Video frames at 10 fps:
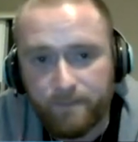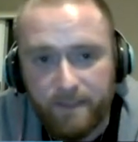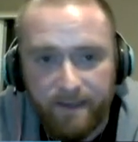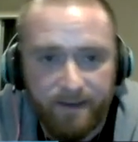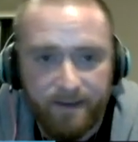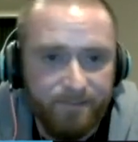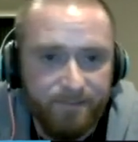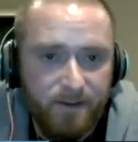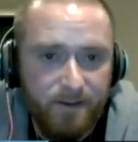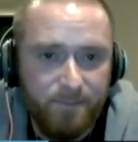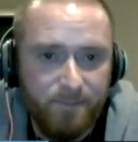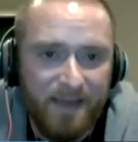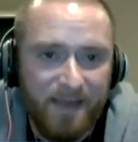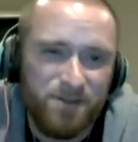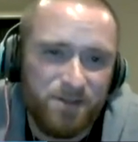Yeah, but
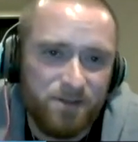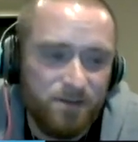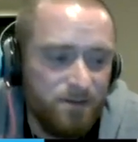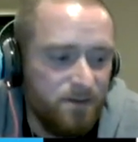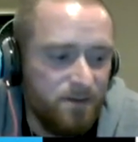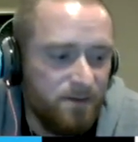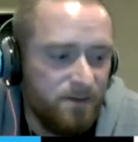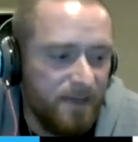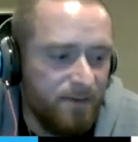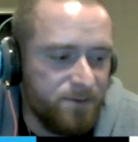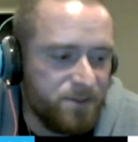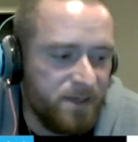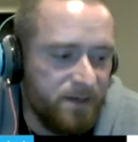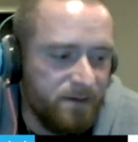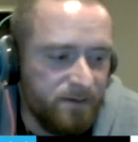that was
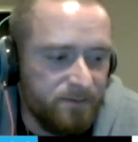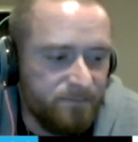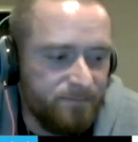the